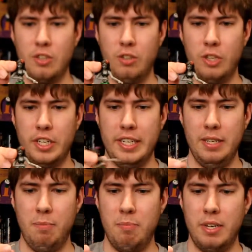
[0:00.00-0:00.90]

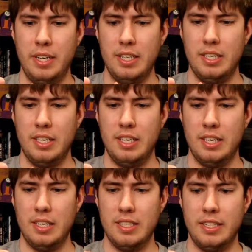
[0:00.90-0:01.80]
crooked, but
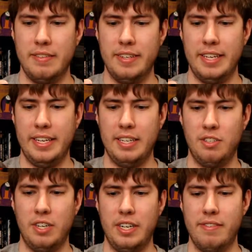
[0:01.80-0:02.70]
I'll see if I
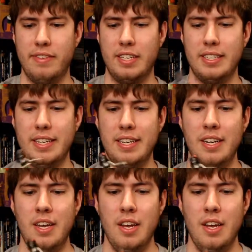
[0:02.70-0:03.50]
can't try to fix it.